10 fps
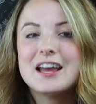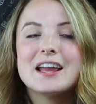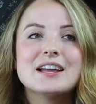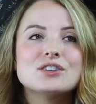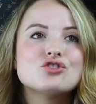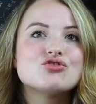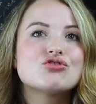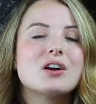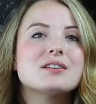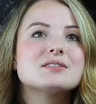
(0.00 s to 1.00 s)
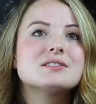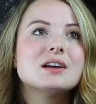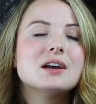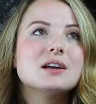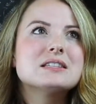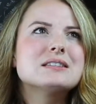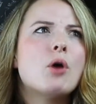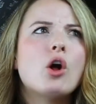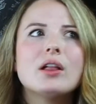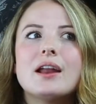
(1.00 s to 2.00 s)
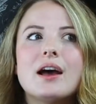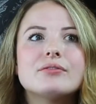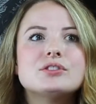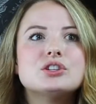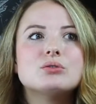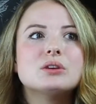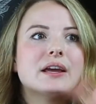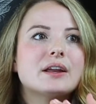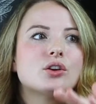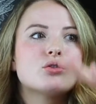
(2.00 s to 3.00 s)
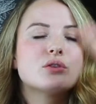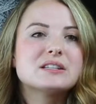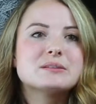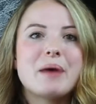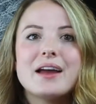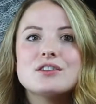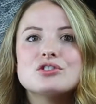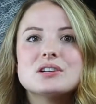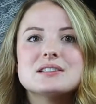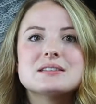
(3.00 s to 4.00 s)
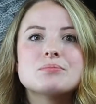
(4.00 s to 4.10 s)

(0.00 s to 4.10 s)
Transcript: It's just small enough to get crisp edges,